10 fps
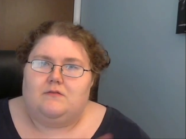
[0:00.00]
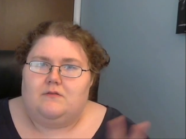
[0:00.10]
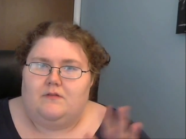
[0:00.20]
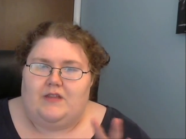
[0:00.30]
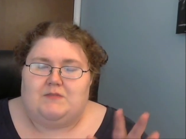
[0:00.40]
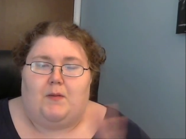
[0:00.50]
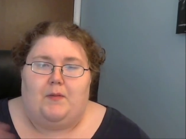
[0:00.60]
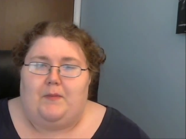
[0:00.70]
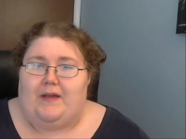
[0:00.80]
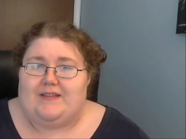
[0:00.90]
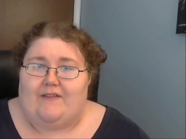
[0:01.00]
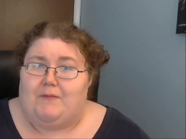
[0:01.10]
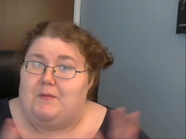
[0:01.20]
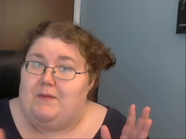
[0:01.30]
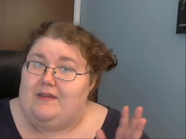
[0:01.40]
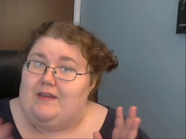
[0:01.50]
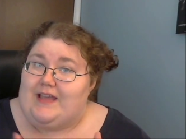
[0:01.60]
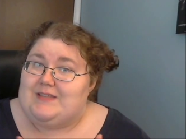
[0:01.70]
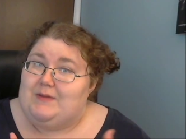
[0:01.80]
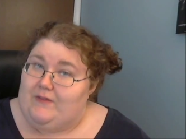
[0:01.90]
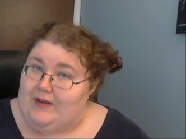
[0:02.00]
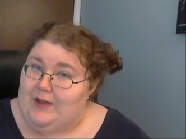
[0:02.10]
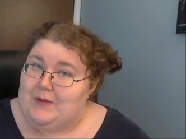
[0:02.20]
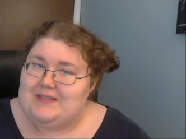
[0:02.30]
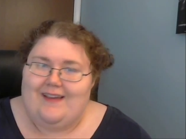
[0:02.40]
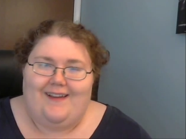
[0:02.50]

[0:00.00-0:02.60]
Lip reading: that's probably because I have not been making as many videos.